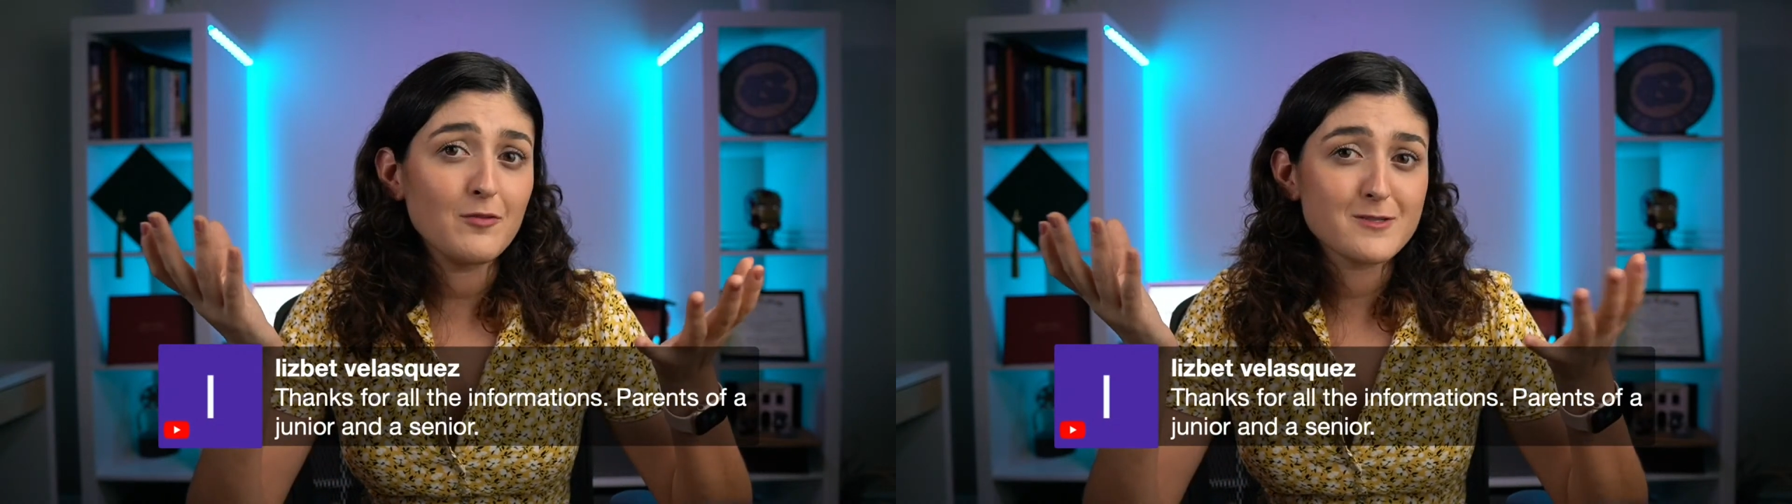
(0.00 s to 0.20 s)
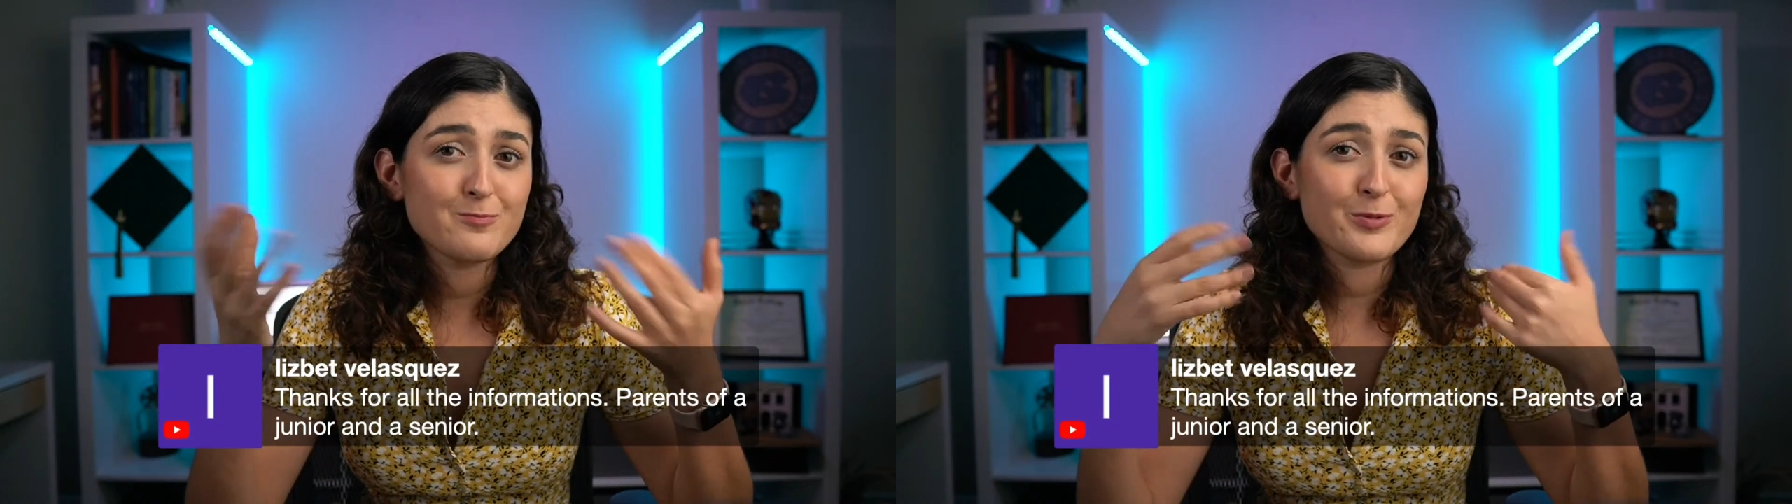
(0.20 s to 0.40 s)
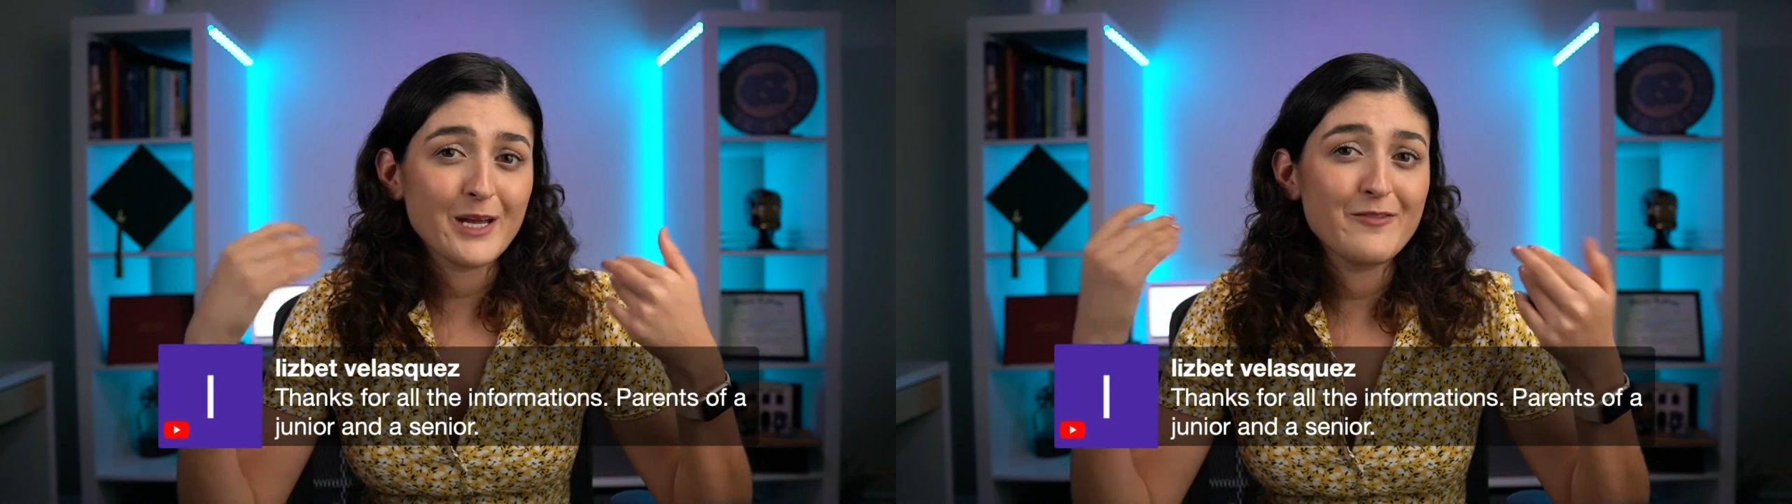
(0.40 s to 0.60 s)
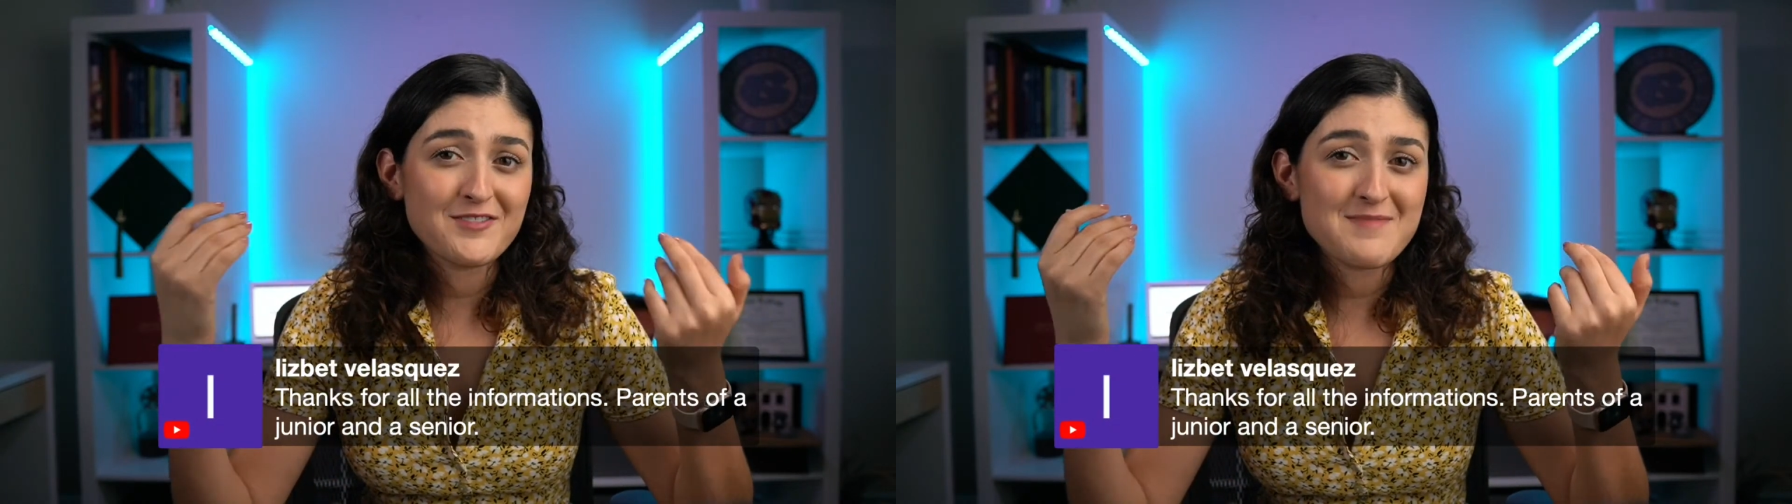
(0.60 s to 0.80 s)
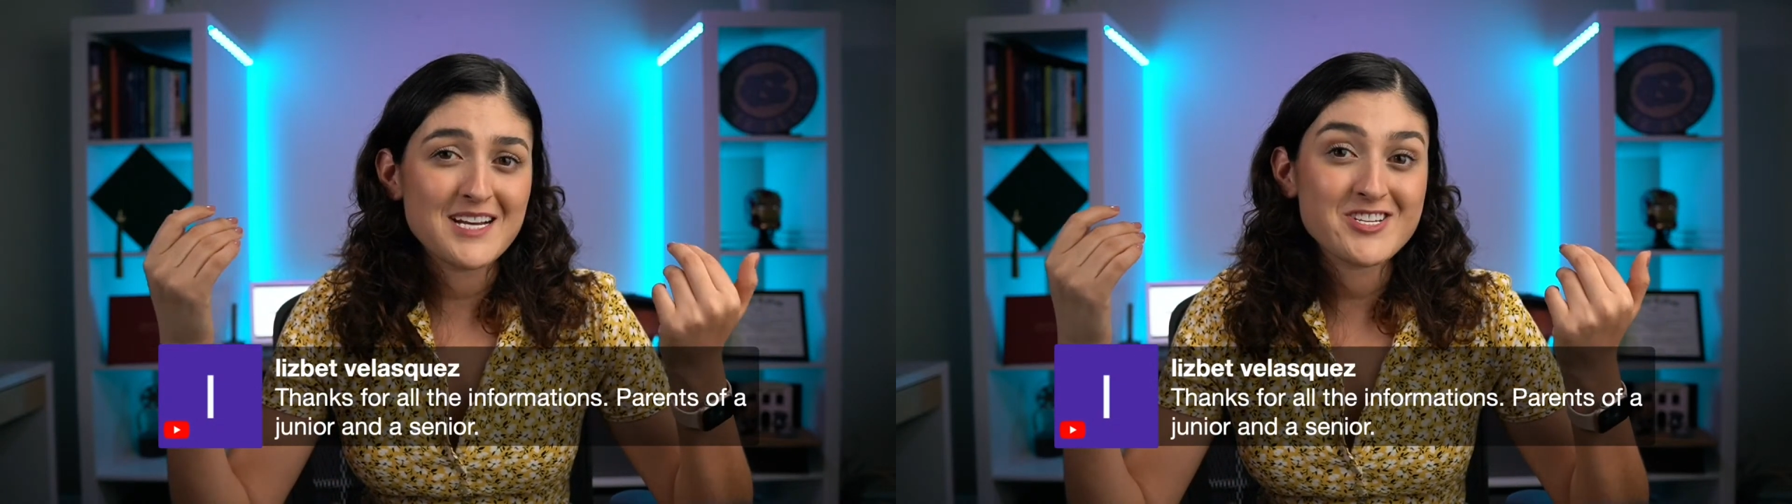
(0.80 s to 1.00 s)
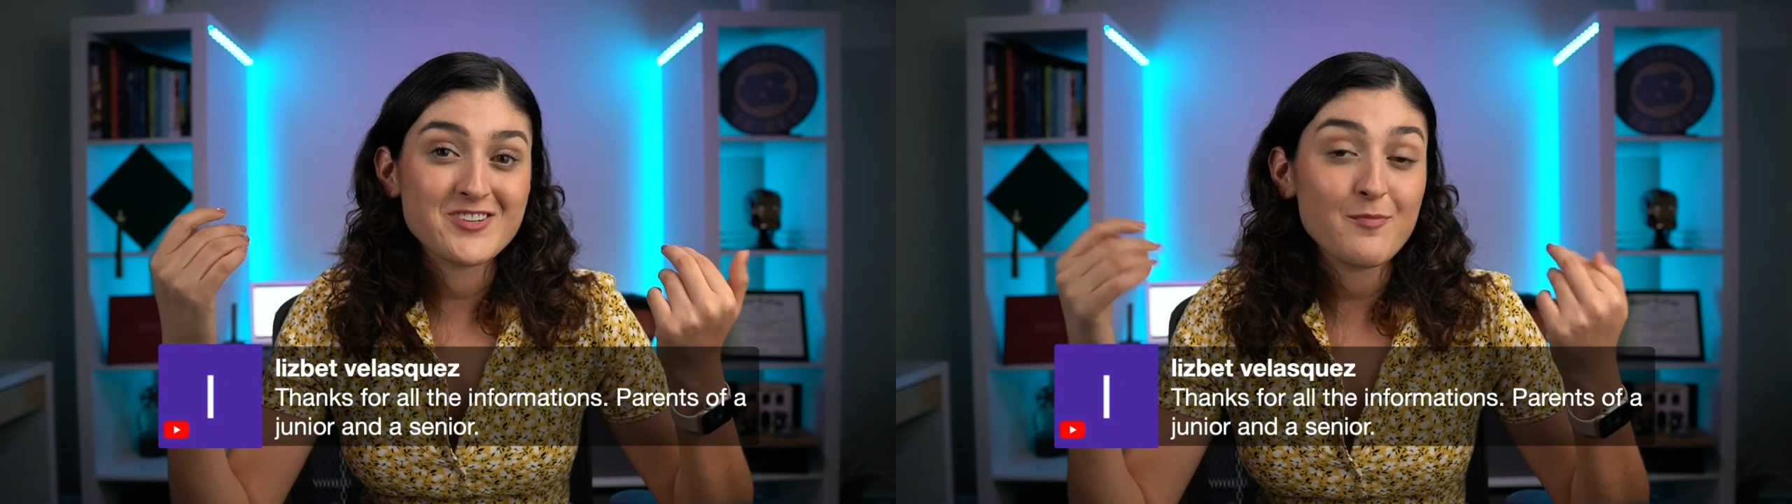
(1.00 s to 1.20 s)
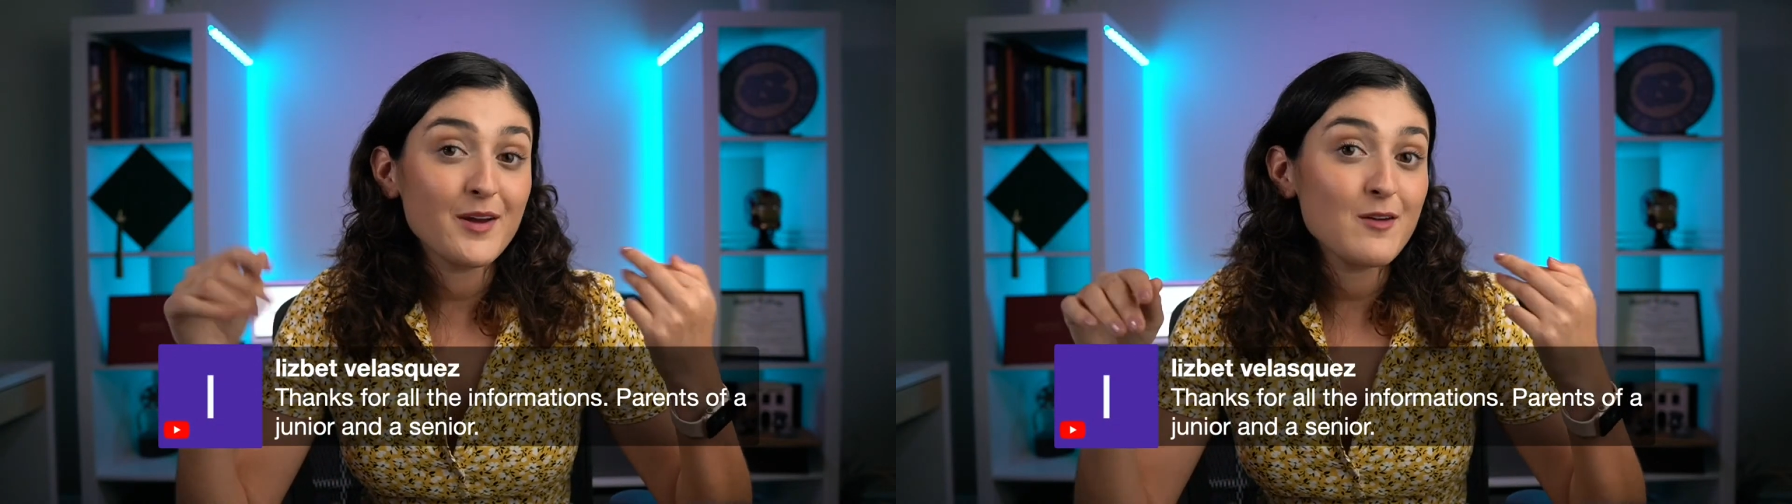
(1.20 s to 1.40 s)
it was pretty informational,